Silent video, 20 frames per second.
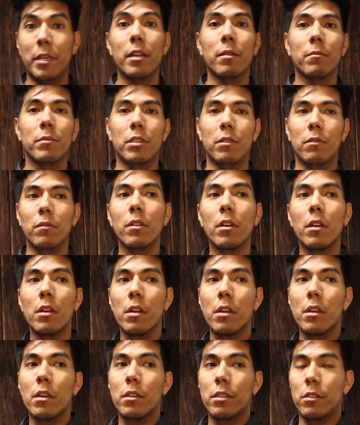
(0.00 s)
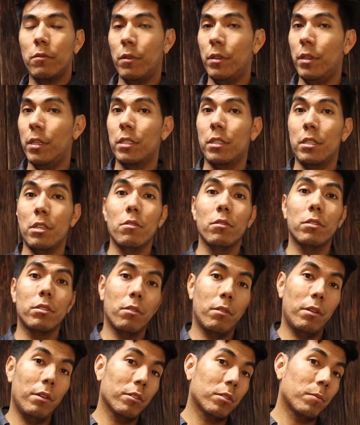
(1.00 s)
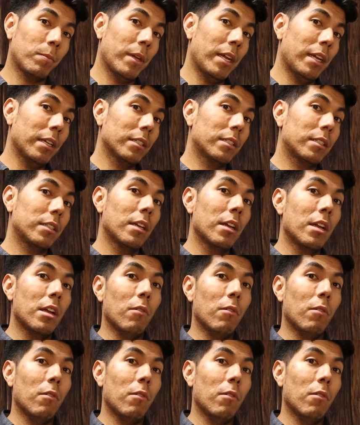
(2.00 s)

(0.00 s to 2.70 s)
need them to. So in this new studio space,